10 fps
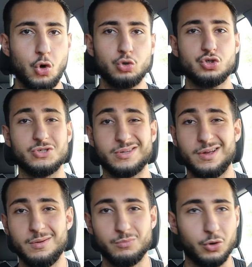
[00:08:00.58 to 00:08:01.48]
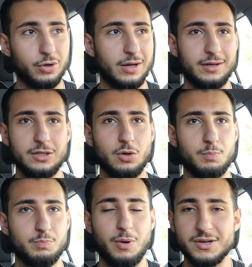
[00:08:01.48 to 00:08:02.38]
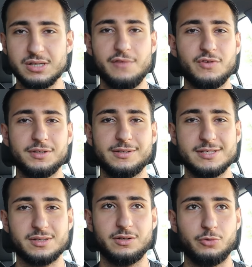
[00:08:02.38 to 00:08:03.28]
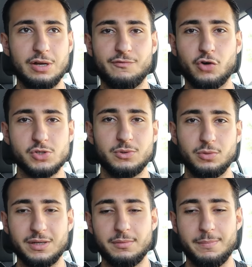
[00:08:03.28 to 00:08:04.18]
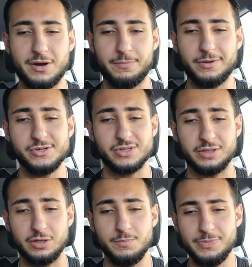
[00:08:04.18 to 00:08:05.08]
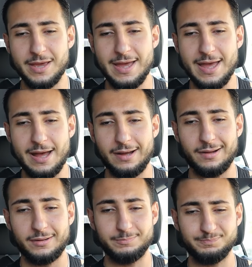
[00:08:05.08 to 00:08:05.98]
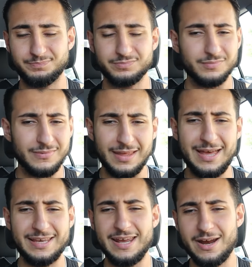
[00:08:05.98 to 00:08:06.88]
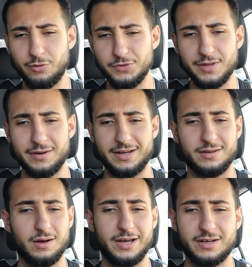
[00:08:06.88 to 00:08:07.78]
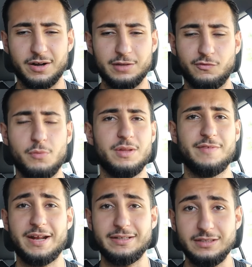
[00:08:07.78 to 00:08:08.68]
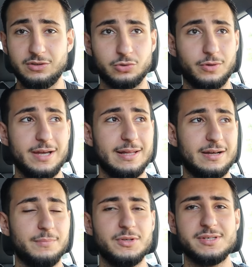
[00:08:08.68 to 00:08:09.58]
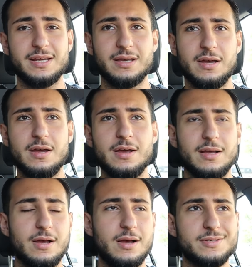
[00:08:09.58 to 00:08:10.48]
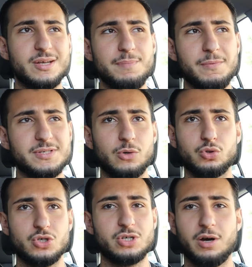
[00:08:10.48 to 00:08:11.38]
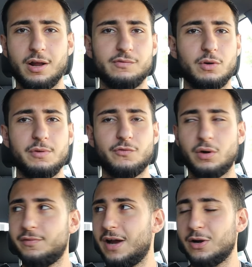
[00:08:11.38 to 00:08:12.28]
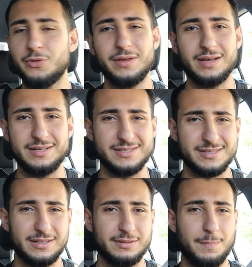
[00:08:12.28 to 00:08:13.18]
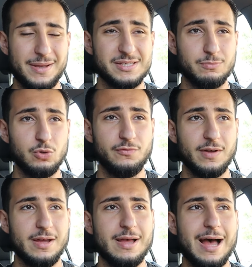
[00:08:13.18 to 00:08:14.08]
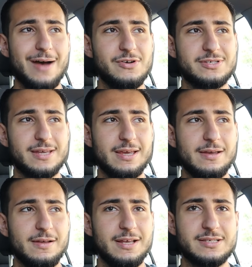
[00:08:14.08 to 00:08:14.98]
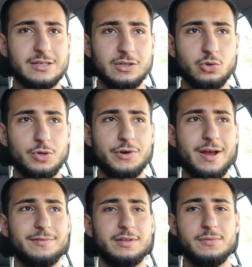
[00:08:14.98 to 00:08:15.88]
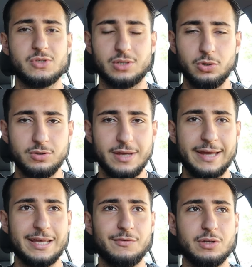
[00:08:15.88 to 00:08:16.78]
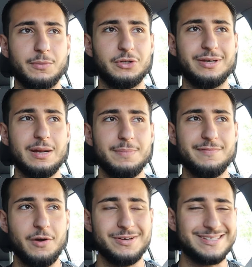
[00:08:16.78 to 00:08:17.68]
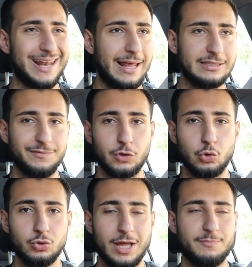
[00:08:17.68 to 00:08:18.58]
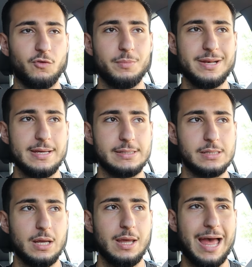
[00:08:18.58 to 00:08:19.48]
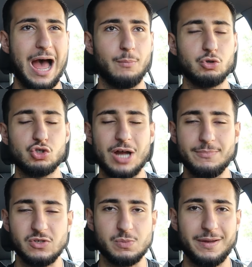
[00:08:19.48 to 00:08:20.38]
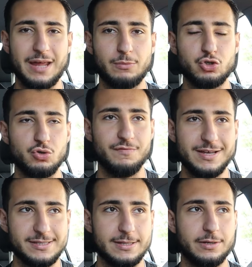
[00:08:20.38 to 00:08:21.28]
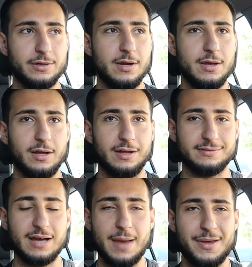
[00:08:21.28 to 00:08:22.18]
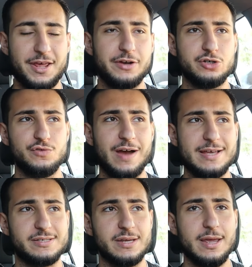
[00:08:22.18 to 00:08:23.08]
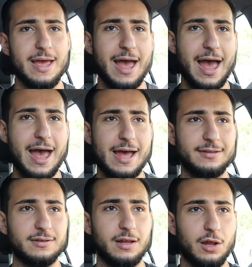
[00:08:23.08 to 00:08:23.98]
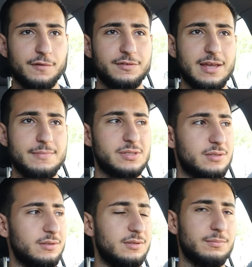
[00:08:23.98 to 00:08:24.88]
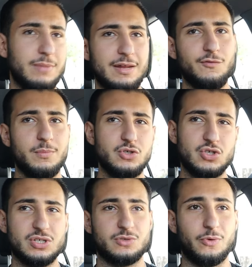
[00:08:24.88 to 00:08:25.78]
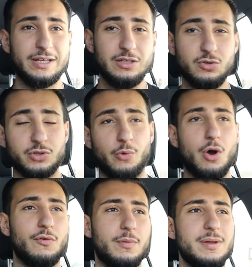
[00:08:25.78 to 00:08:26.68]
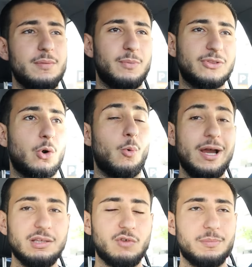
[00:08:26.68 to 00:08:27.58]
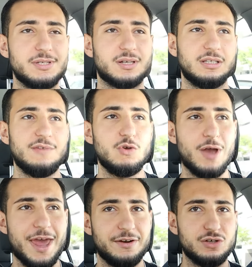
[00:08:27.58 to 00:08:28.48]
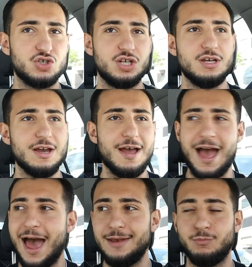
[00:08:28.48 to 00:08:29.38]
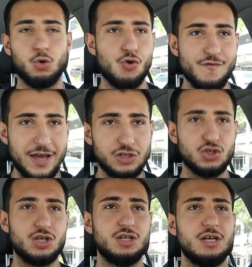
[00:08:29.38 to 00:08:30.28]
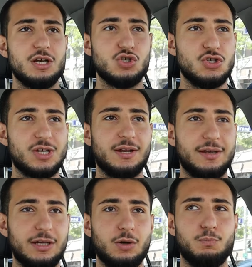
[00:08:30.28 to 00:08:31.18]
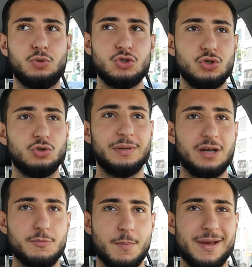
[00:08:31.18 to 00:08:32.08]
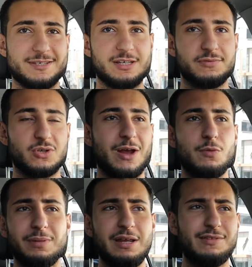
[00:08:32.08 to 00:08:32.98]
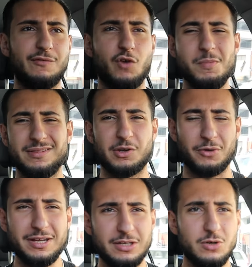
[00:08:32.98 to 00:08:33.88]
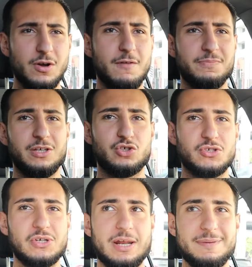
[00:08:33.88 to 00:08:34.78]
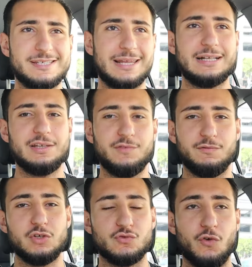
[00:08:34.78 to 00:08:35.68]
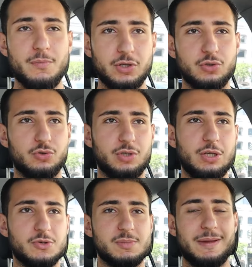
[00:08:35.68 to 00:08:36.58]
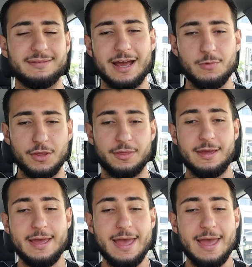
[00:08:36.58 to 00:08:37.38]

coaches, more, uh, you know, positive content that's going to reinforce me to become a better person, you know? Um, again, I wrote down, I, I cut out women when I need to, right? Like, I'm not saying, uh, some people say, well, just cut out women forever. I don't think it's not the best move. I would say it's good to interact with them. It's good to hang out with them, but you got to be very selective with who that woman is, how much time you spend, how much you invest in her, uh, time and energy-wise. And a lot of times, many women just drain you, the wrong woman, but the right woman is going to give you energy and motivation. She's going to, you know, push you to become your best self. So I don't believe that women drain you. It's just you got to be selective with which woman you, you know, spend time with.